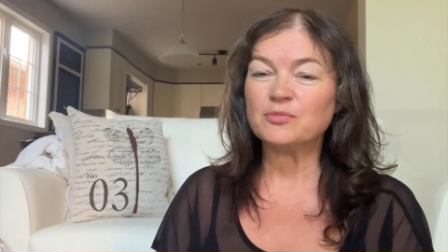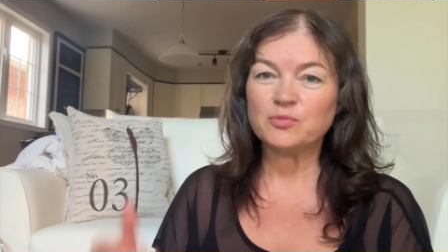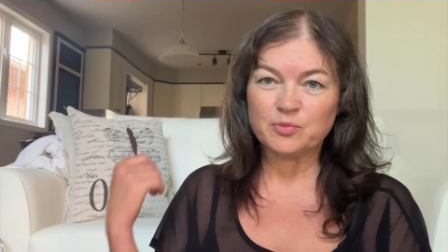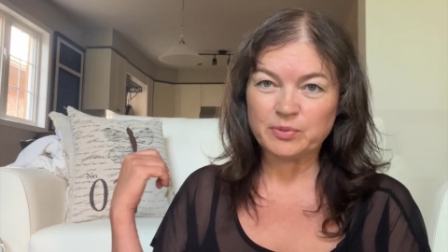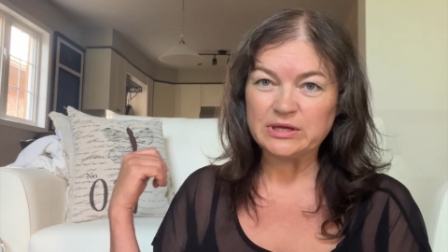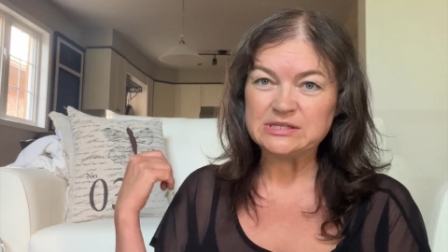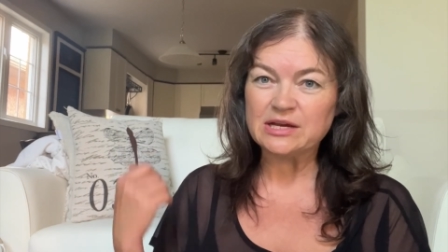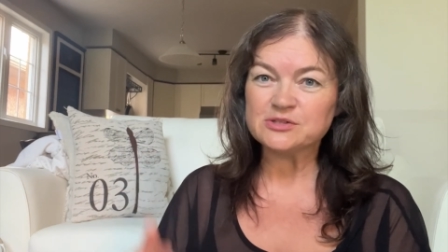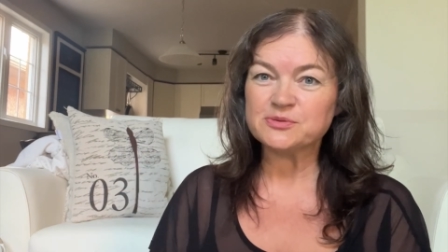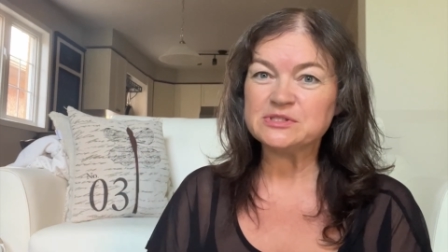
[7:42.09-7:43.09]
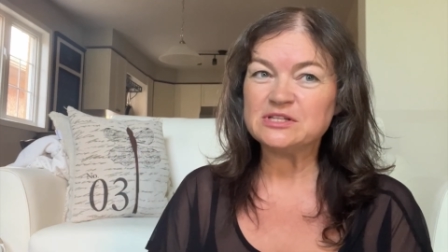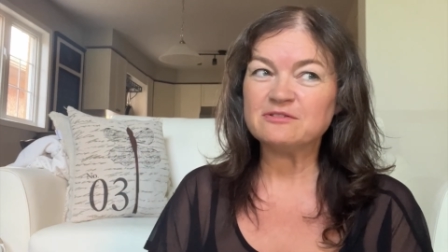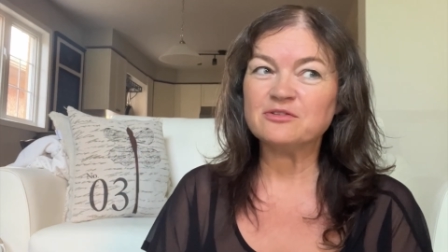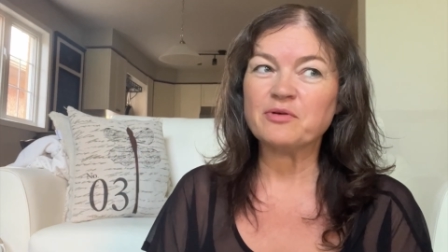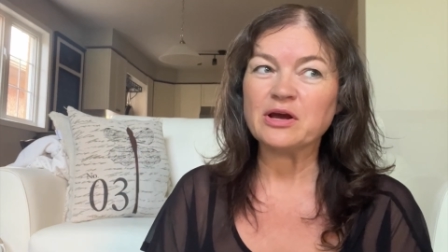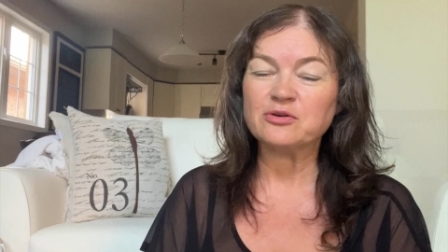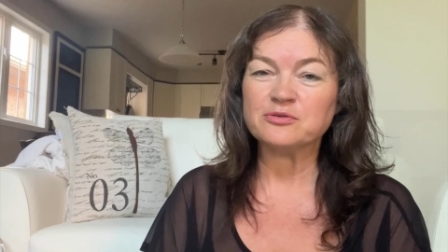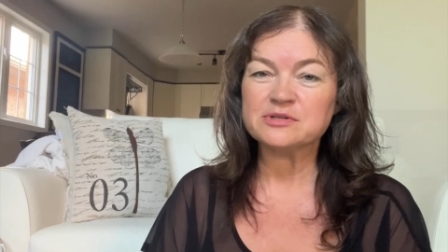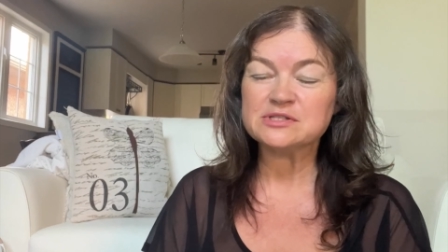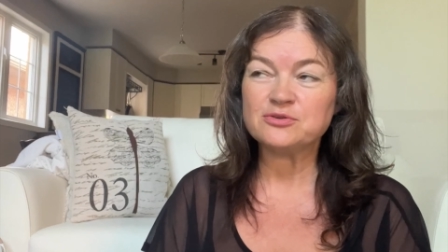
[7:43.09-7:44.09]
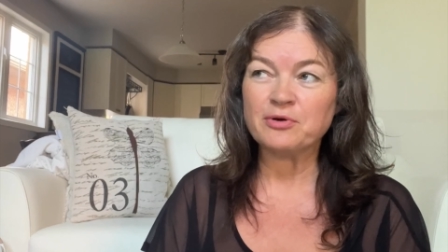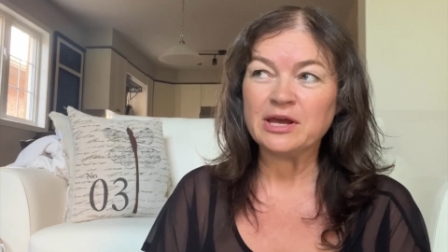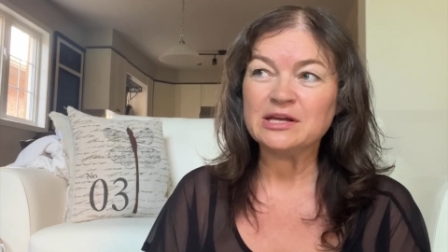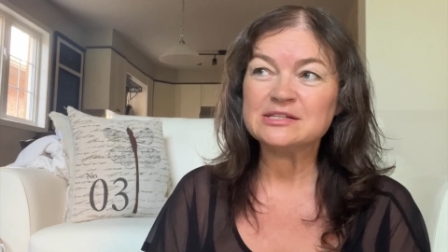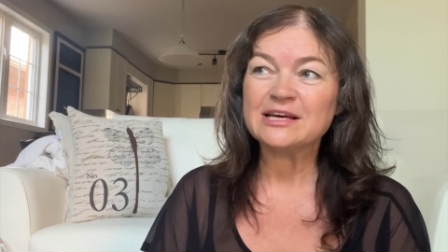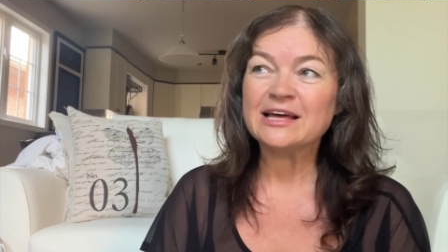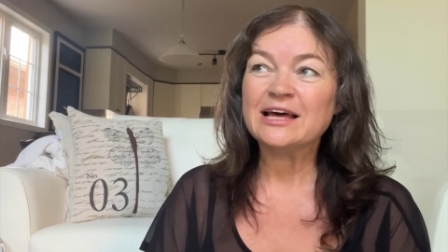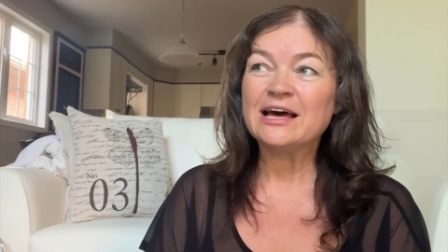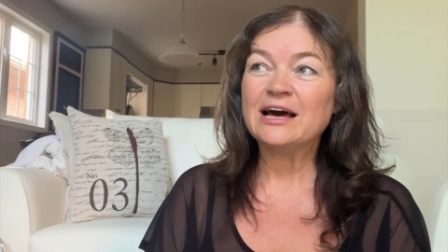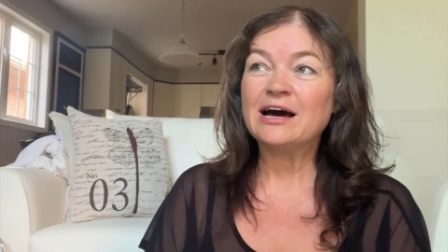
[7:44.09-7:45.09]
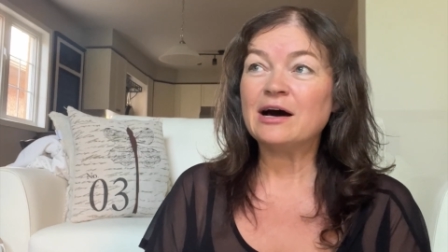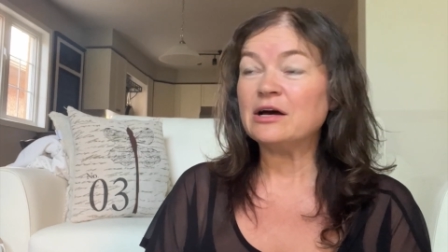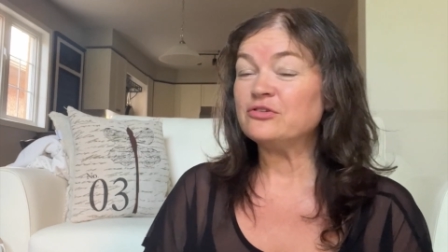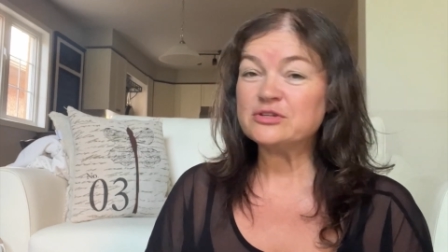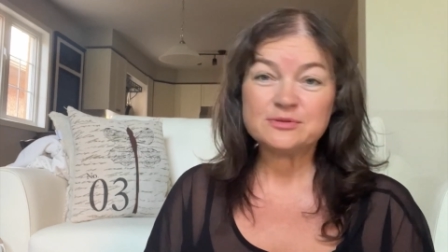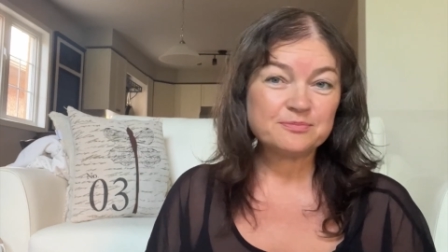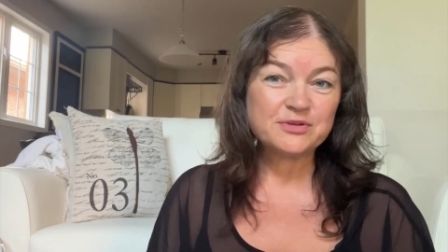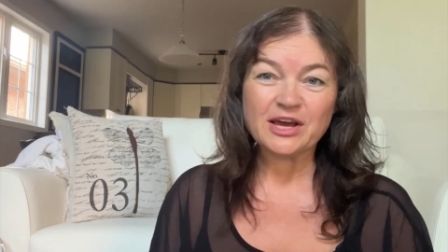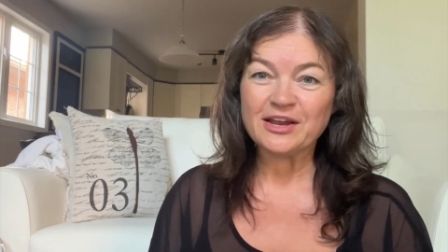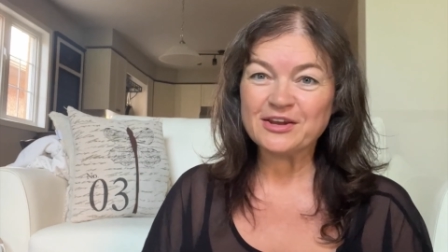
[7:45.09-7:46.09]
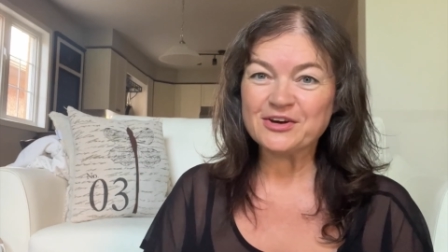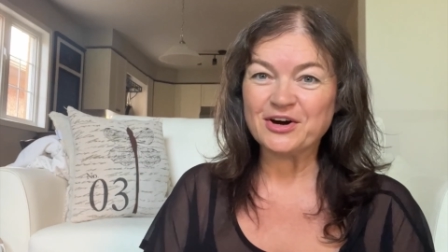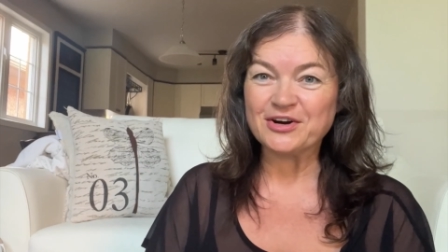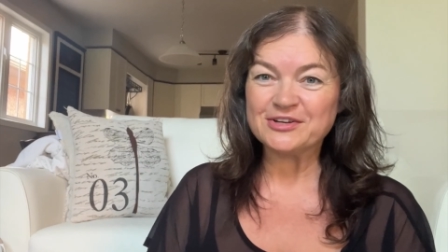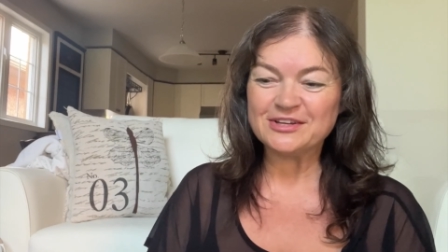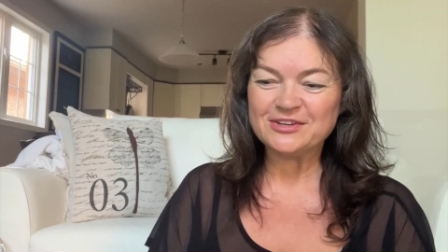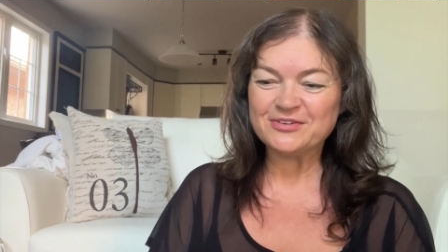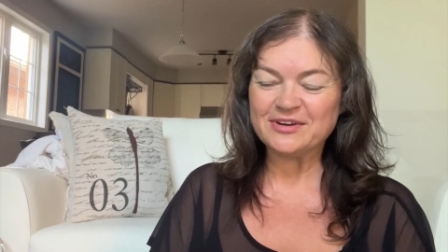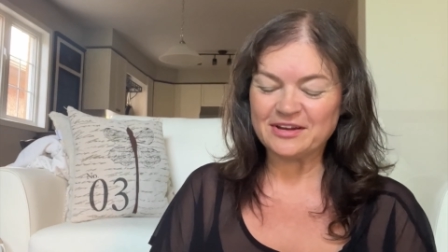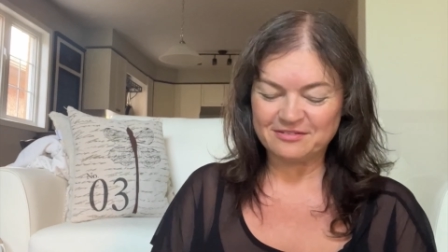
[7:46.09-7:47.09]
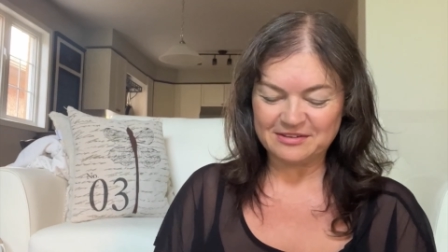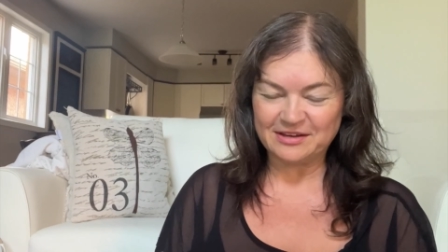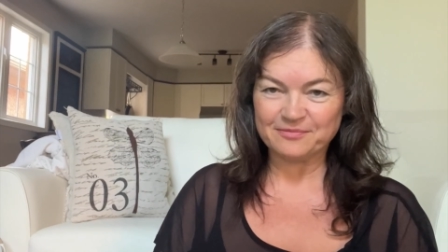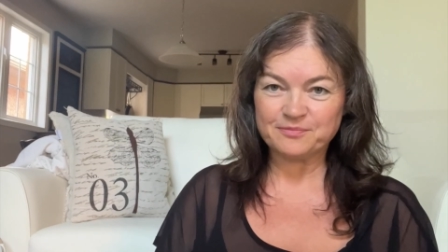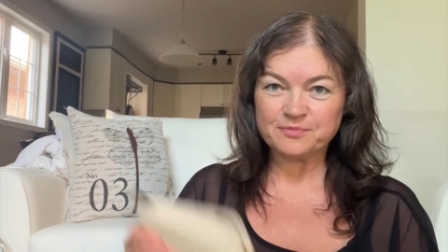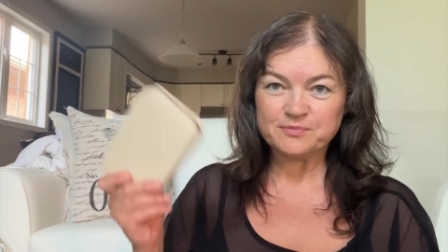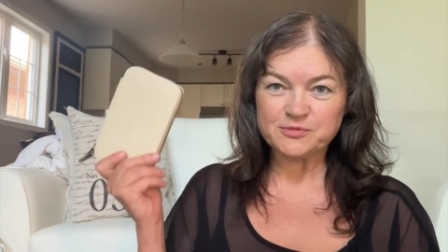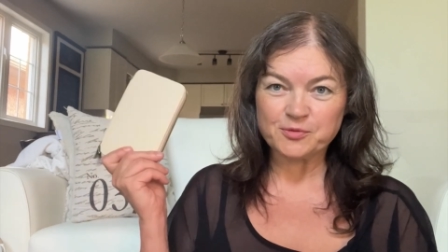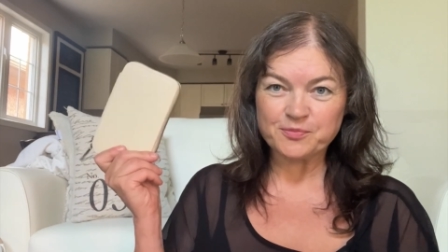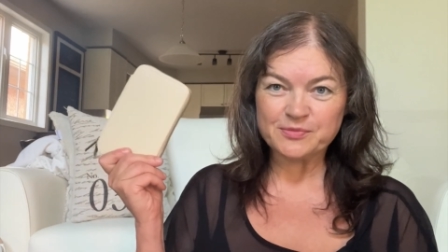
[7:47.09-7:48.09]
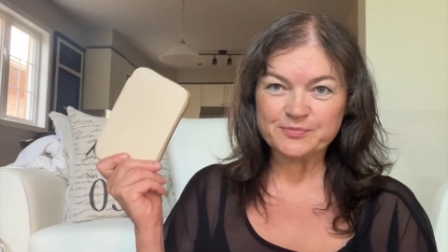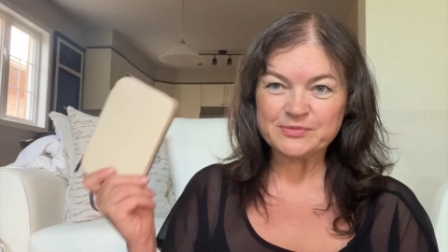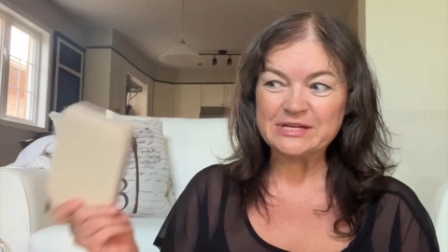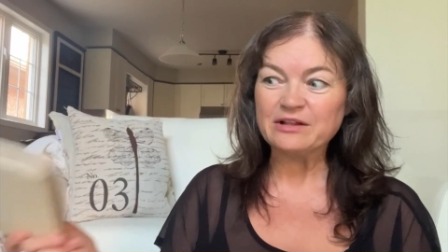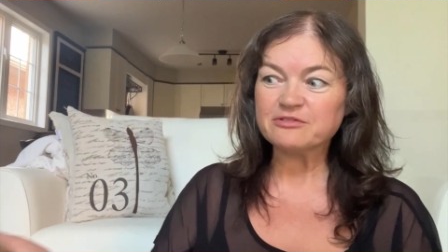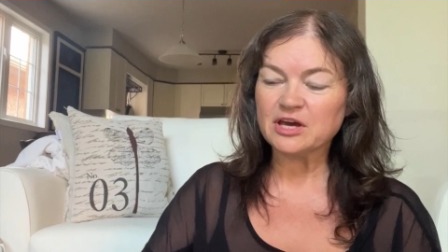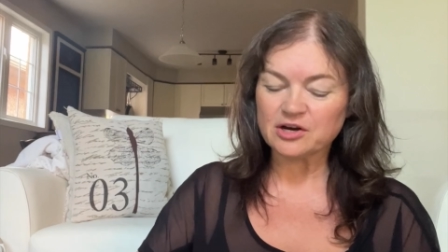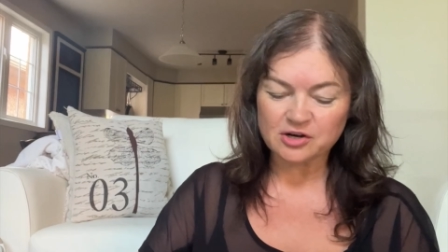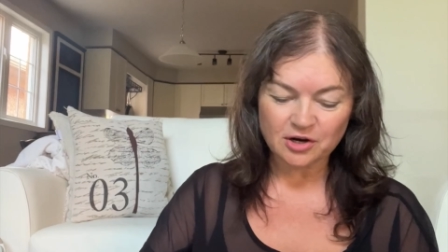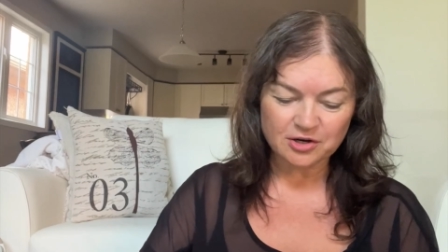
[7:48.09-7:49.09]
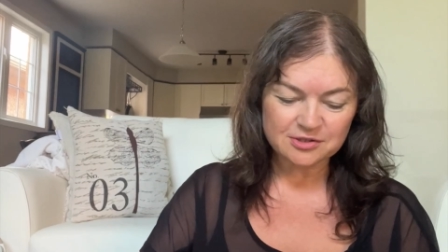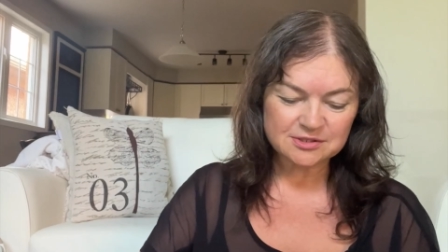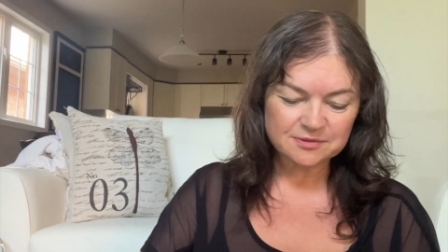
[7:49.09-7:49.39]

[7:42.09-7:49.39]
We play tennis with Steven right on the street. I just take another card and do another thing. So self-care cards.